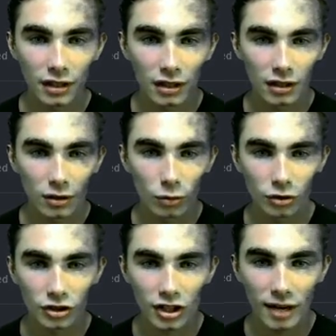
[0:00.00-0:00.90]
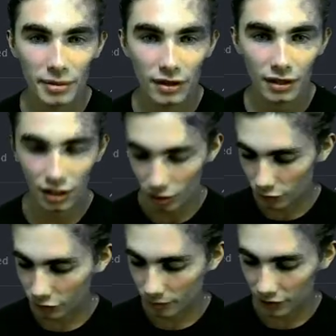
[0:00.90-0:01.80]
We'll just copy the code
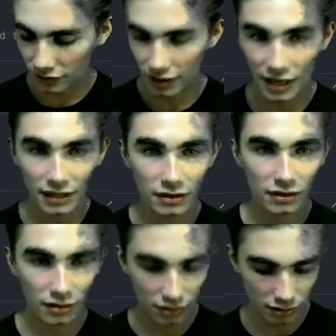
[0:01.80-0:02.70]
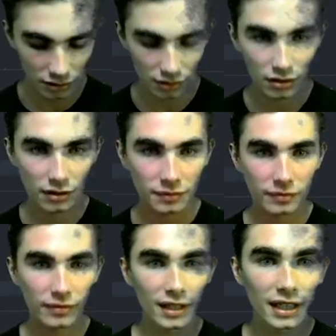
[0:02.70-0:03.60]
from the slides
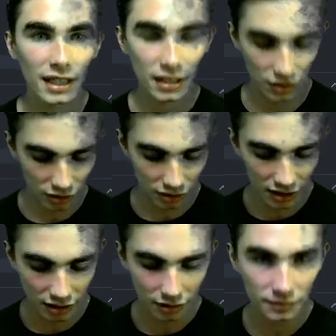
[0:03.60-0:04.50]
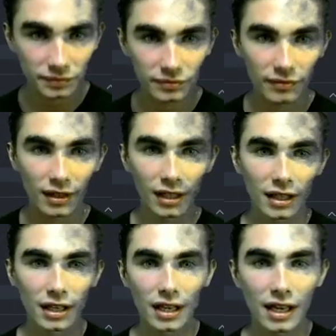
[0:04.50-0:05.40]
into here.
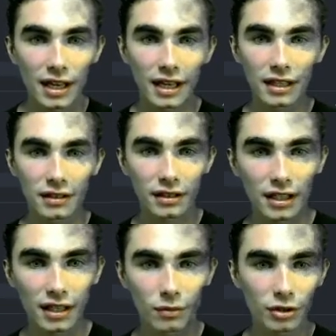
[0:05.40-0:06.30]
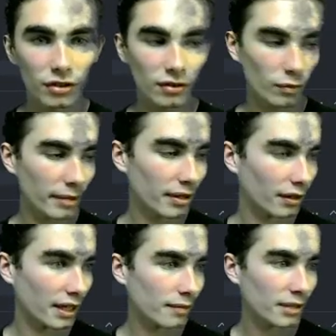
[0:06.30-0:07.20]
And again, we're using
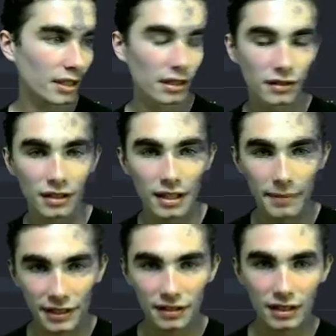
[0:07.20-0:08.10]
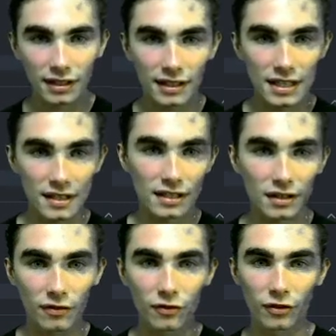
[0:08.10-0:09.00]
WebLN because it makes it easy
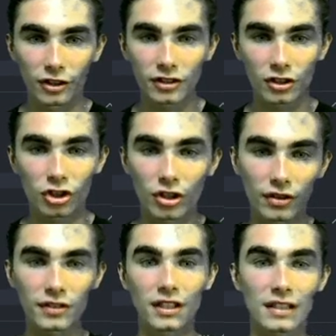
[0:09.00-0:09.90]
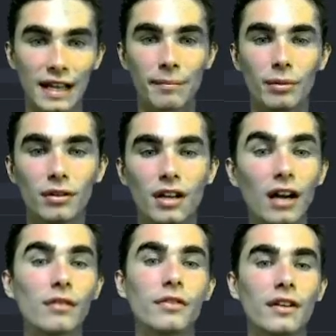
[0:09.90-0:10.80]
for us to show this example
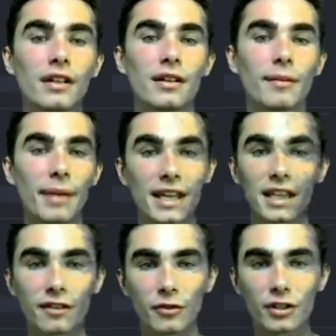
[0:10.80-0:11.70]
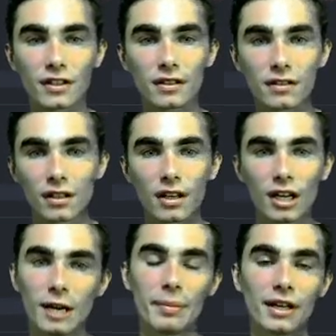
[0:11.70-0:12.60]
of paying invoices.
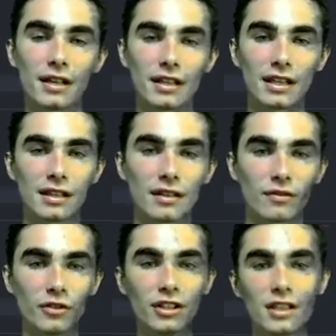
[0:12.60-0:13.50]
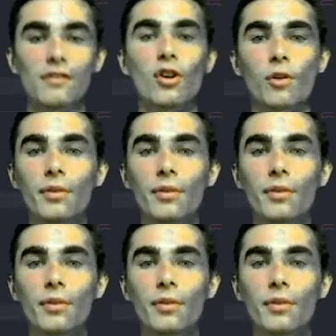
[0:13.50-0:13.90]
But really, if you were building a